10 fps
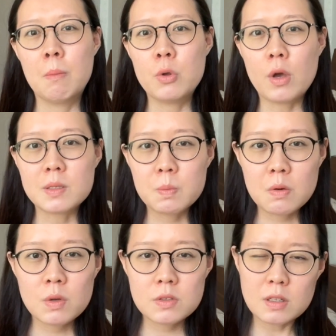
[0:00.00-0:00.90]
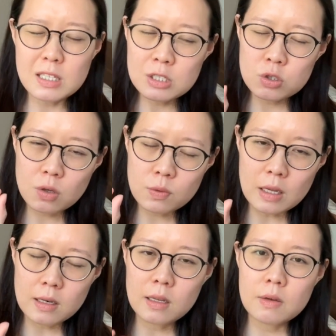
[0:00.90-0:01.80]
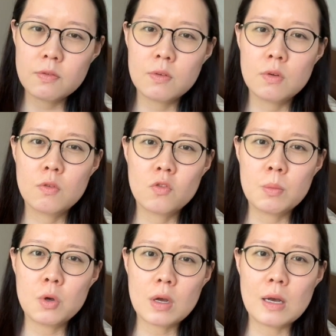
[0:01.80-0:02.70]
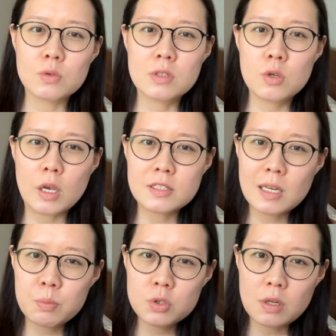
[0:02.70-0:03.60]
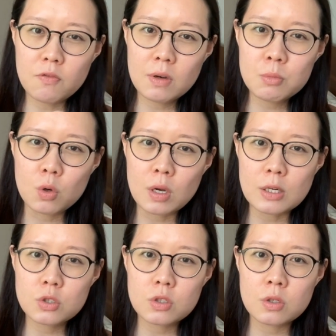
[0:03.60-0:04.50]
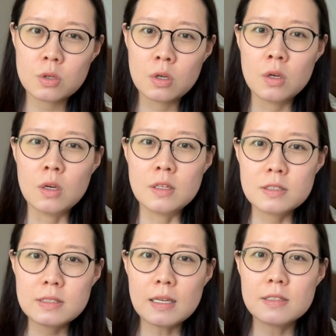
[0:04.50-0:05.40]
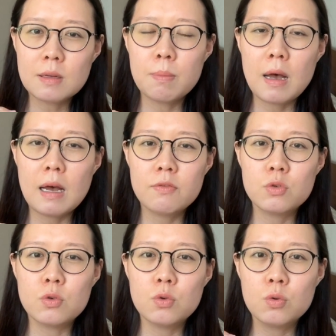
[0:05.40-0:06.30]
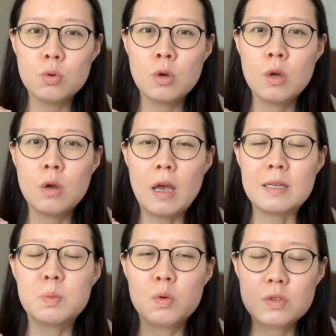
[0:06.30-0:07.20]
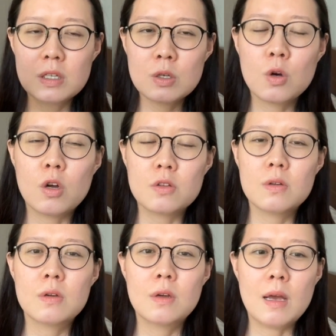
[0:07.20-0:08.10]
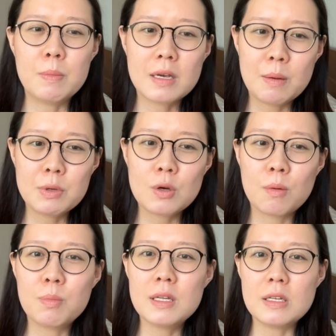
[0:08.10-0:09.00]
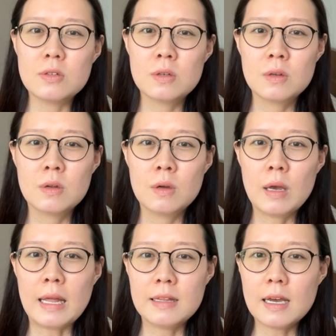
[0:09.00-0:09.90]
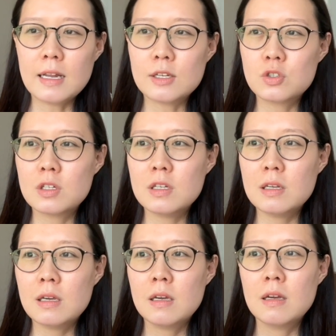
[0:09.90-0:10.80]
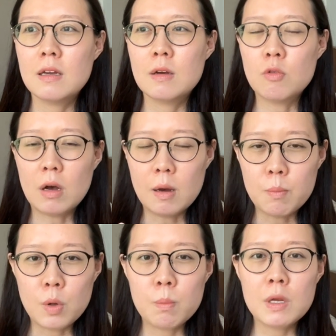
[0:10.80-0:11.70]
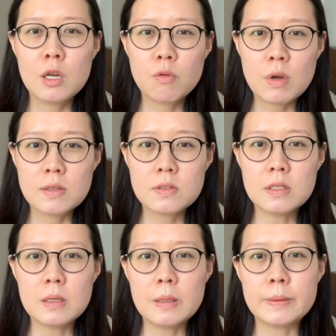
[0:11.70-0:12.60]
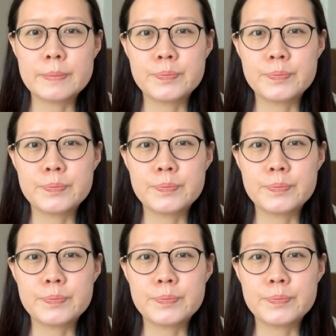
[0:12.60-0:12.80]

but you experience a tinge of that love from your counselor. You establish that firm connection. It sets the path to you experiencing God and becoming complete, and that actually ameliorates the